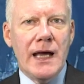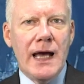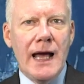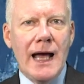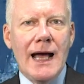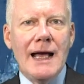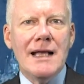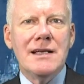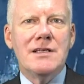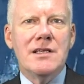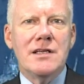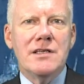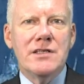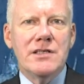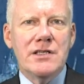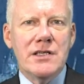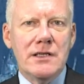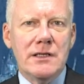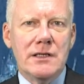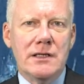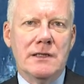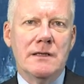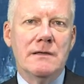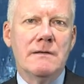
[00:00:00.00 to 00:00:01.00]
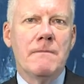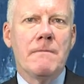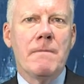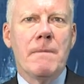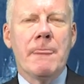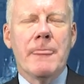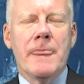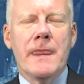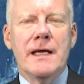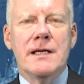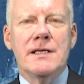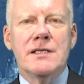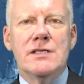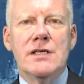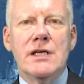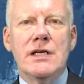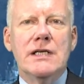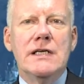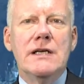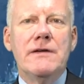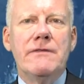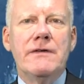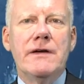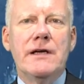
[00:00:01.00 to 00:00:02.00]
and in turn,
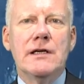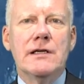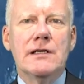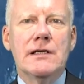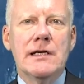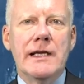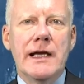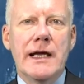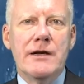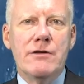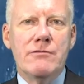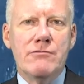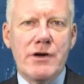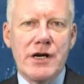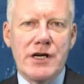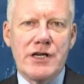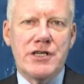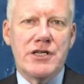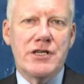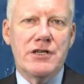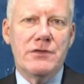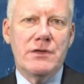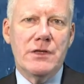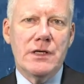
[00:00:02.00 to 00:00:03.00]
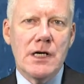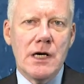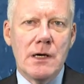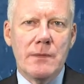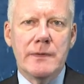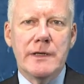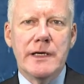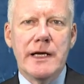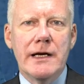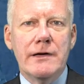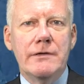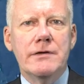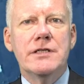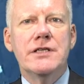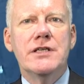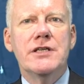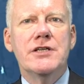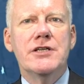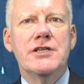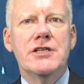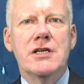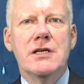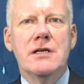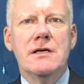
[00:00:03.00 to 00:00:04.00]
significantly enriched the common
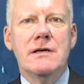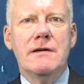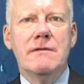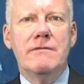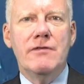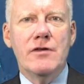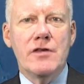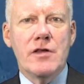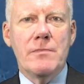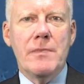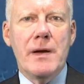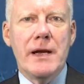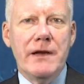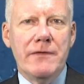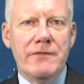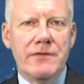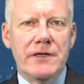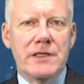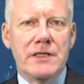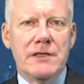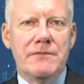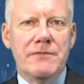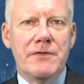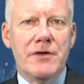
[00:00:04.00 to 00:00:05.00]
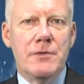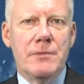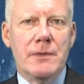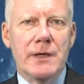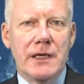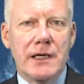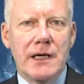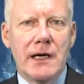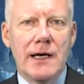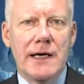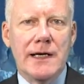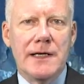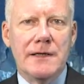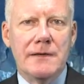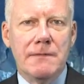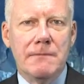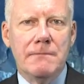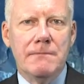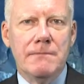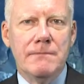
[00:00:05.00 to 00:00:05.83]
heritage for the benefit of humankind.